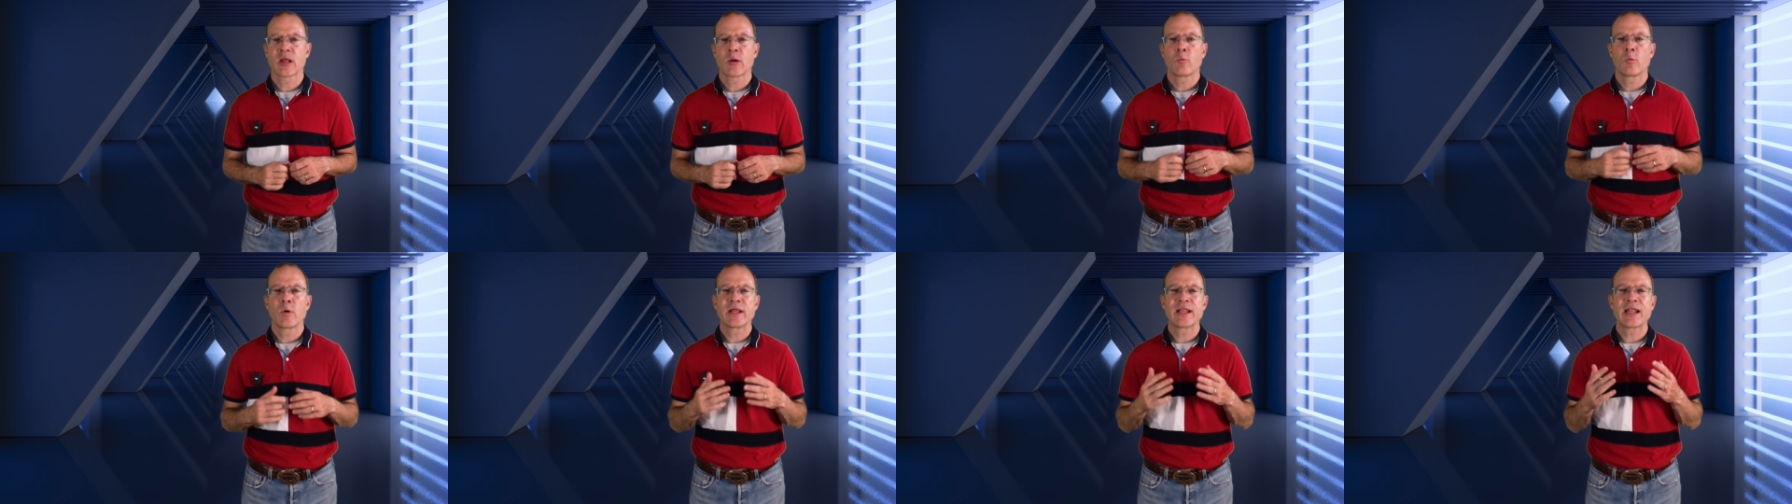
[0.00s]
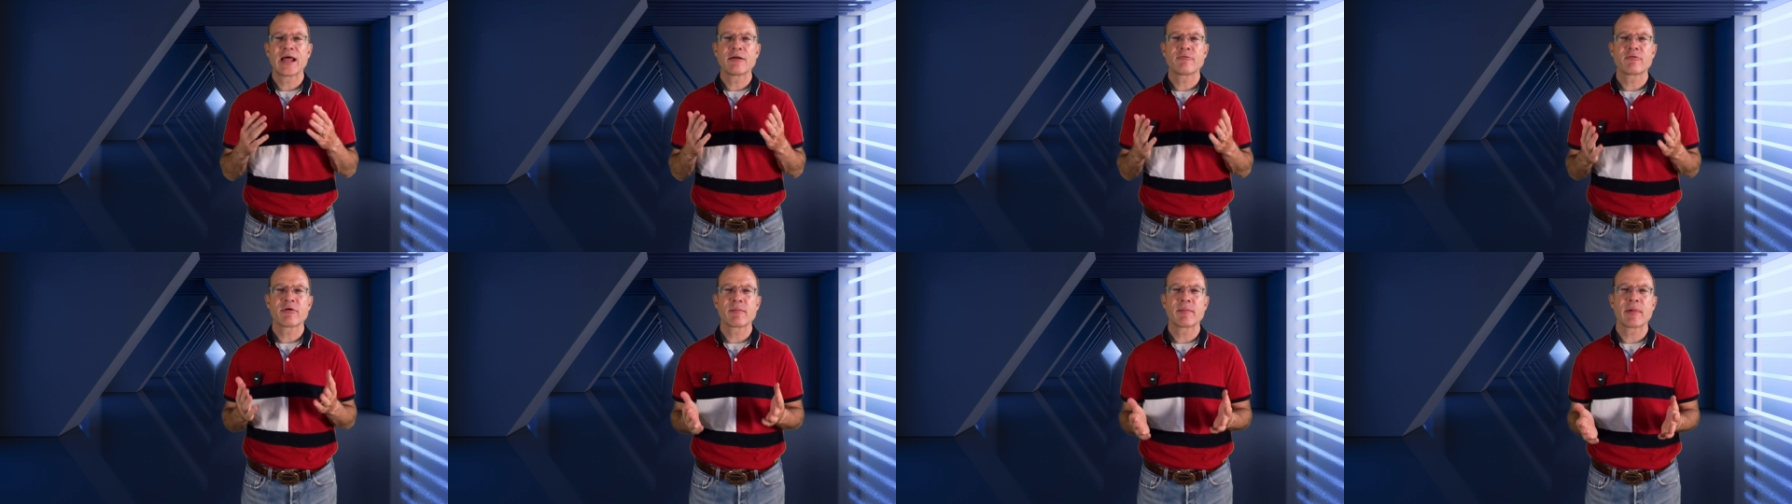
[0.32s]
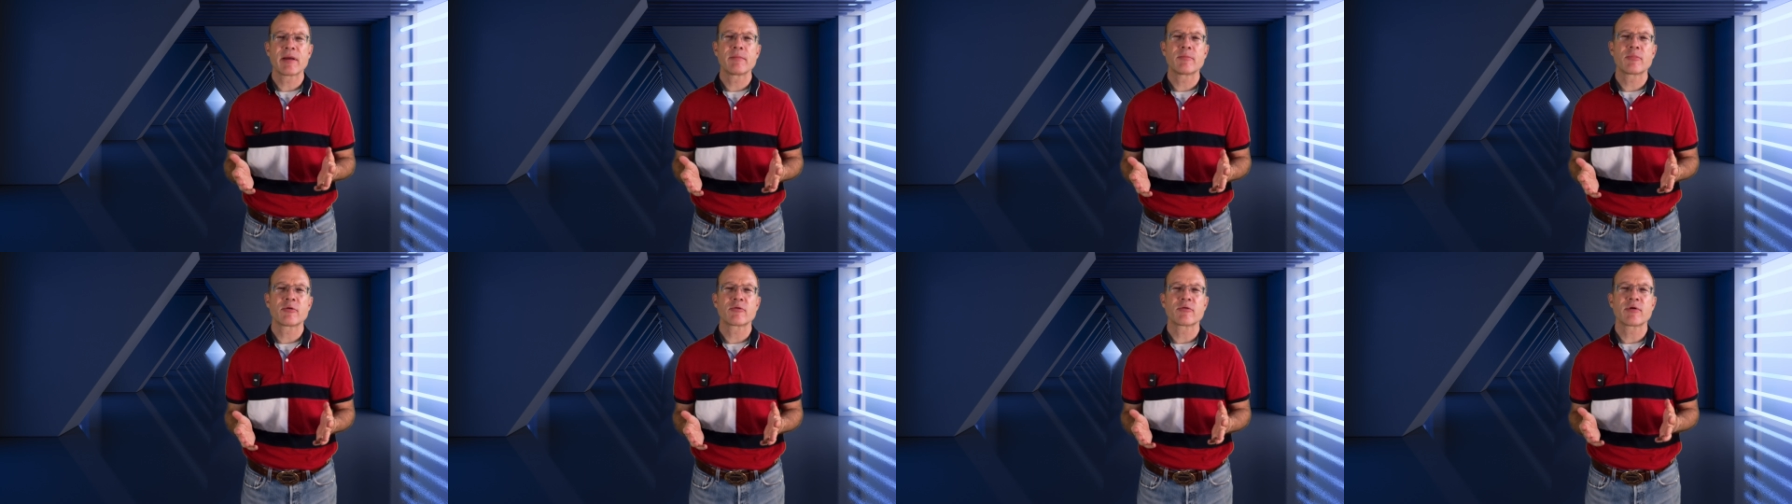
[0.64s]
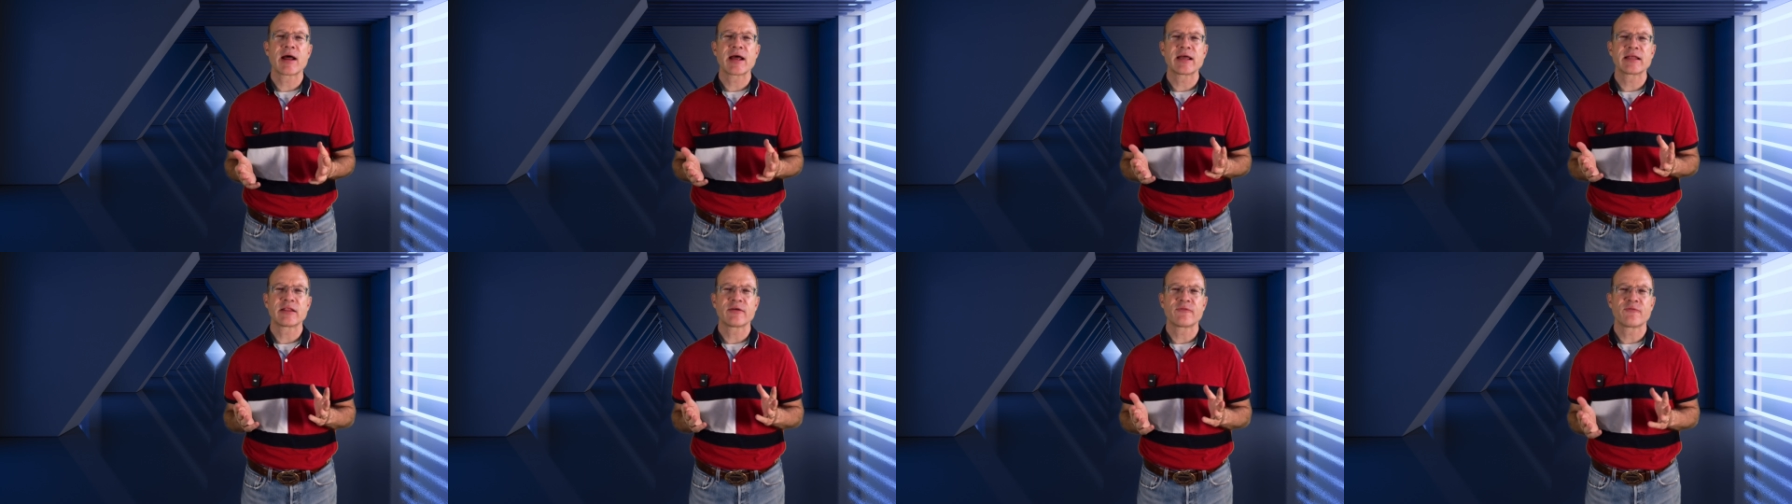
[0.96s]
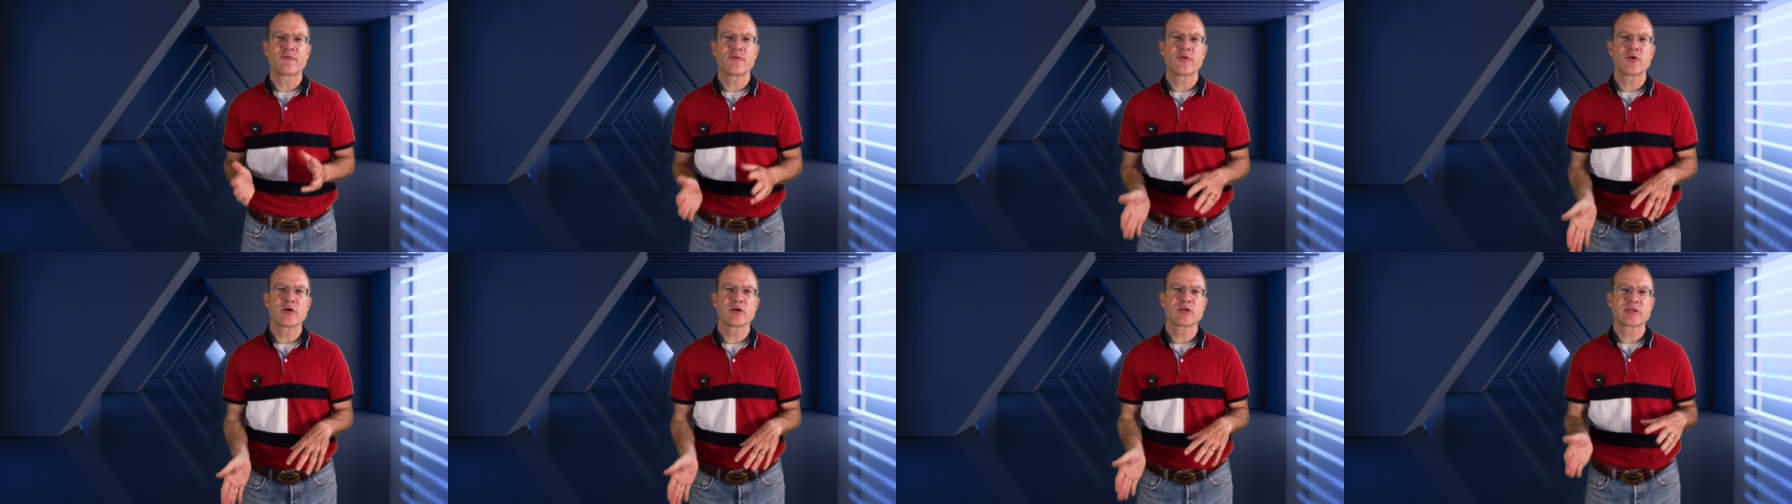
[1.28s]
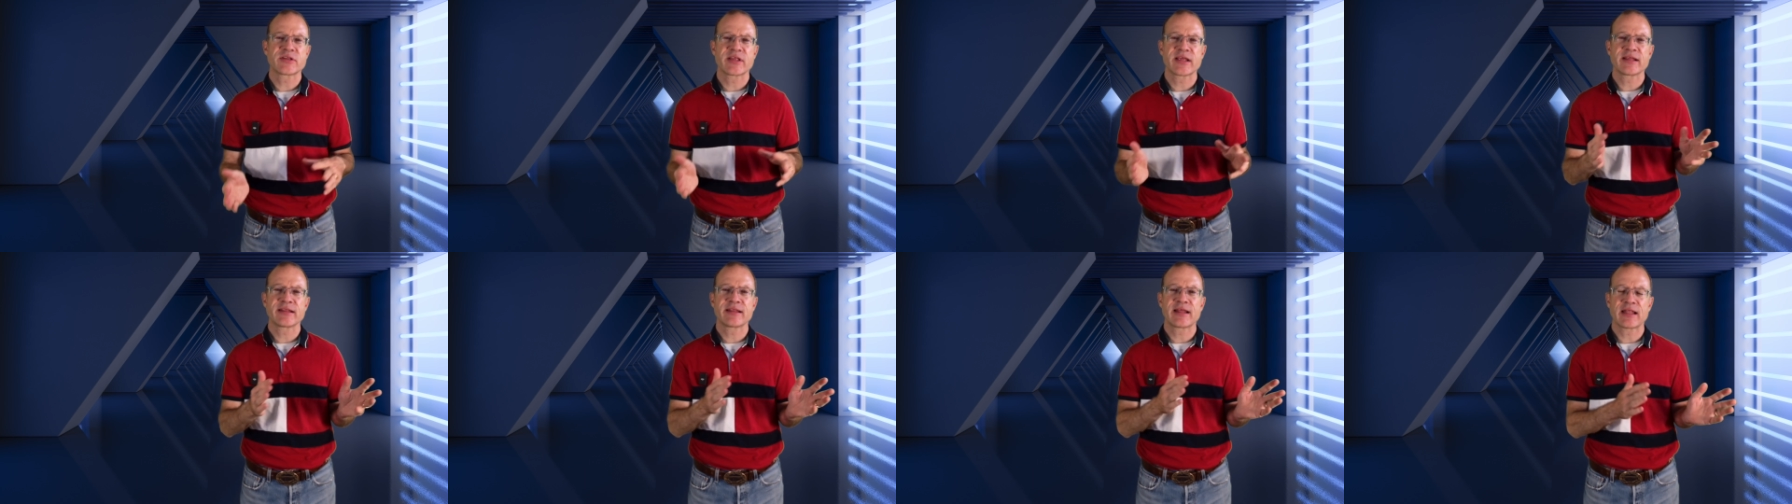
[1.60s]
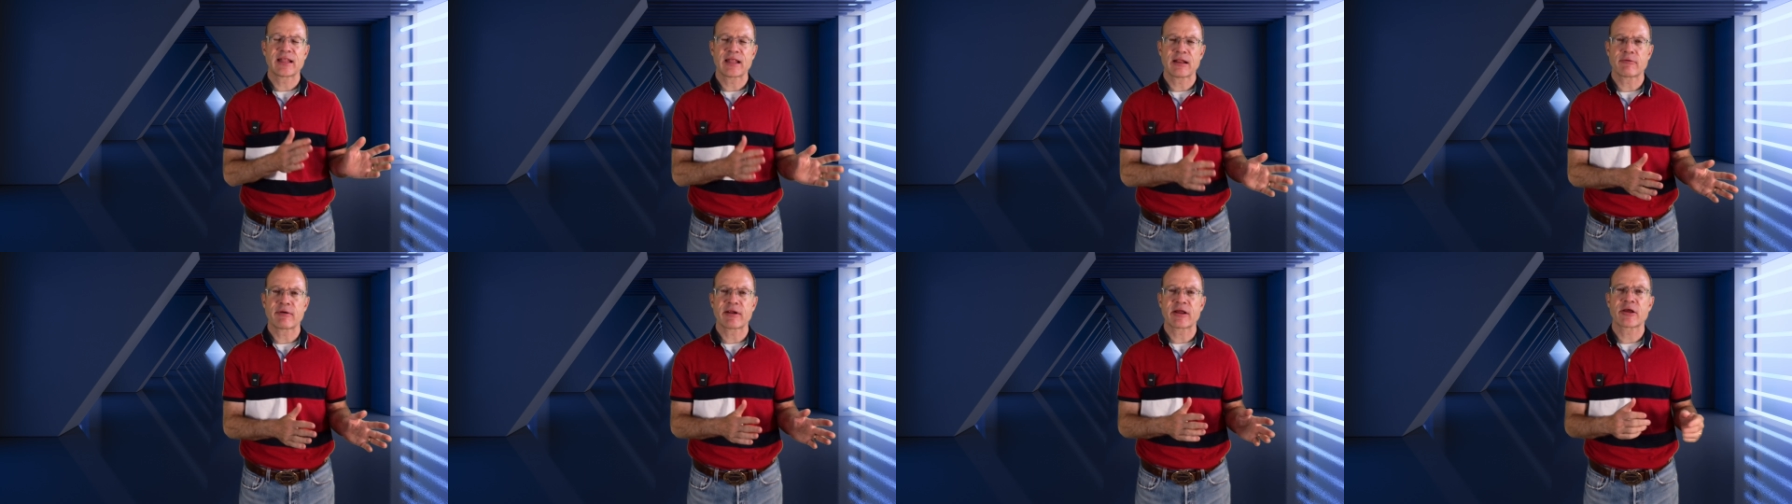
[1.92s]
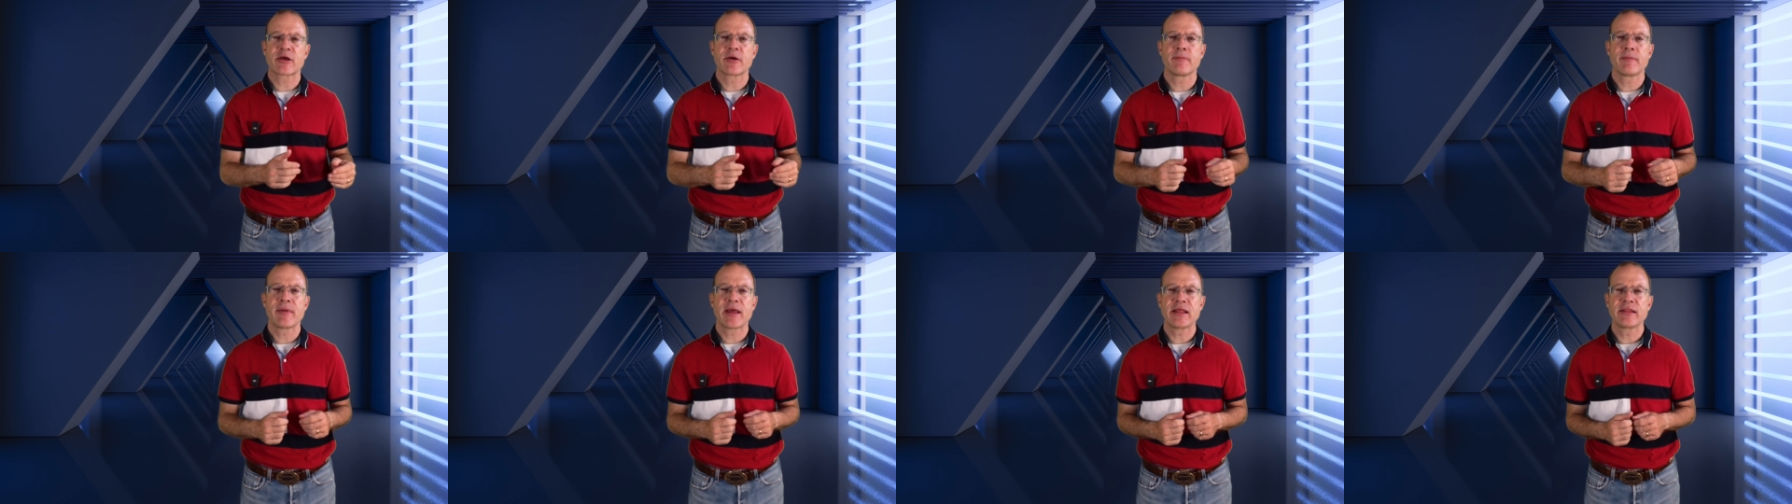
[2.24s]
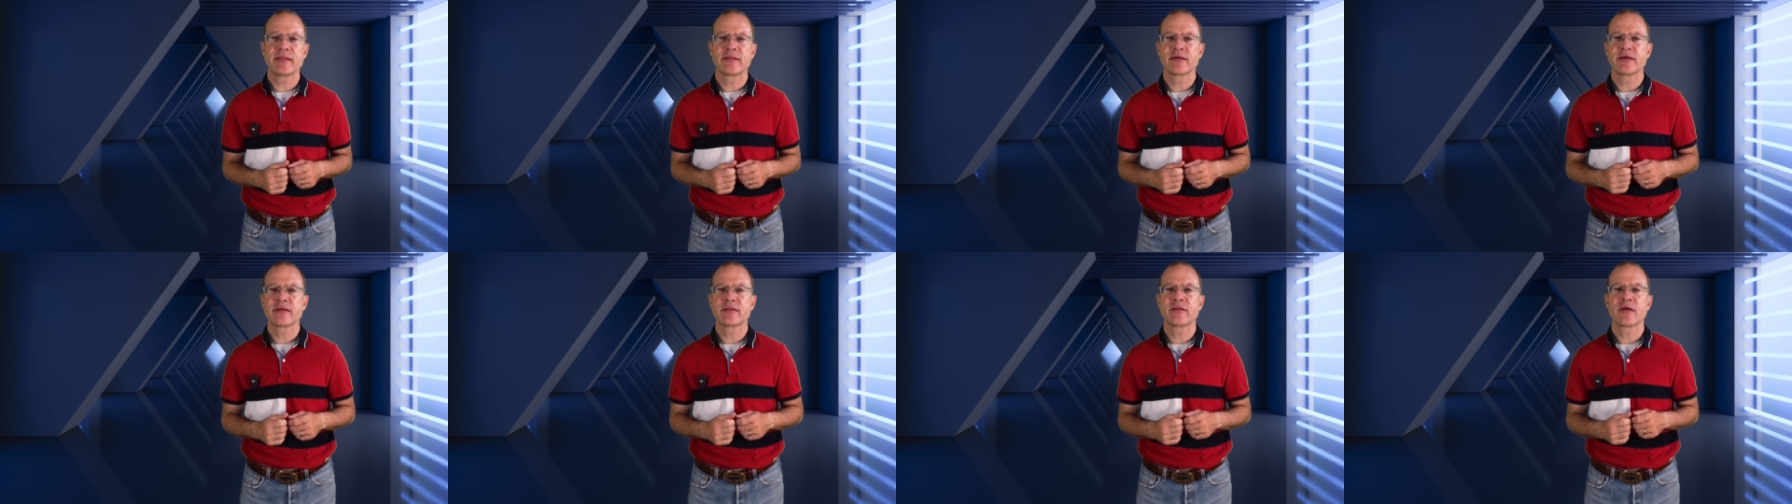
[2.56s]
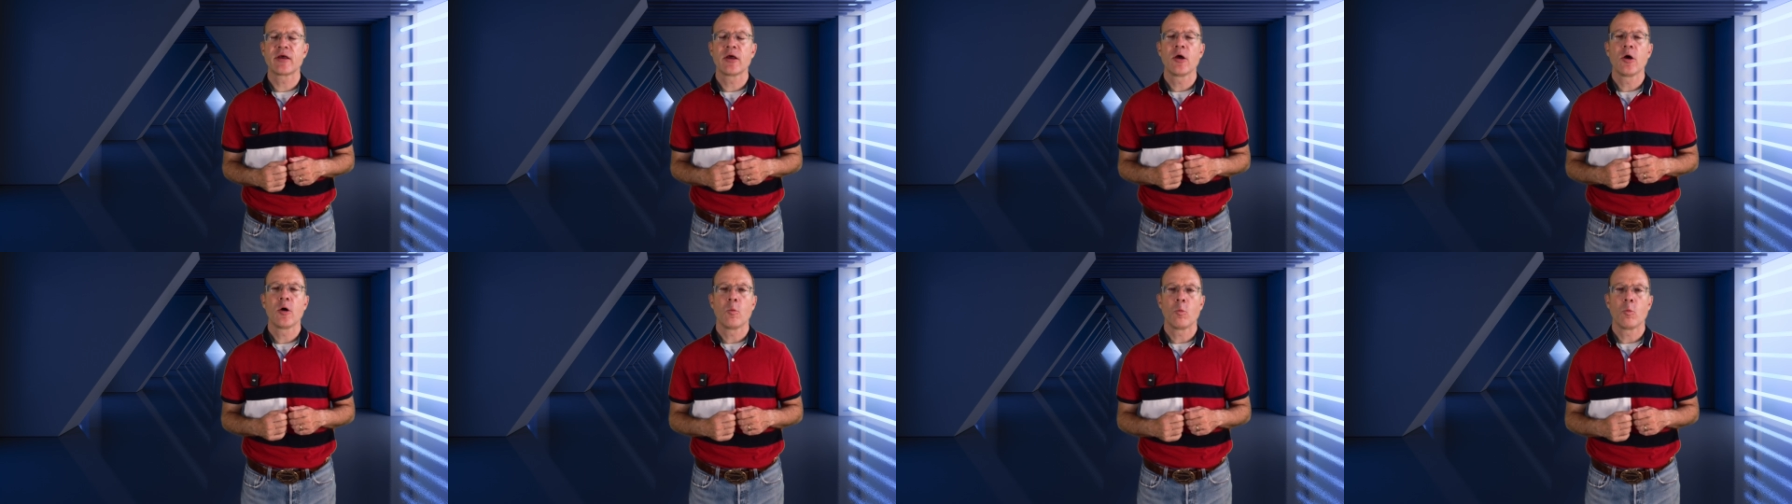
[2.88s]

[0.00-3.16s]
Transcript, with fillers: When I remember right, the first thing that I recommended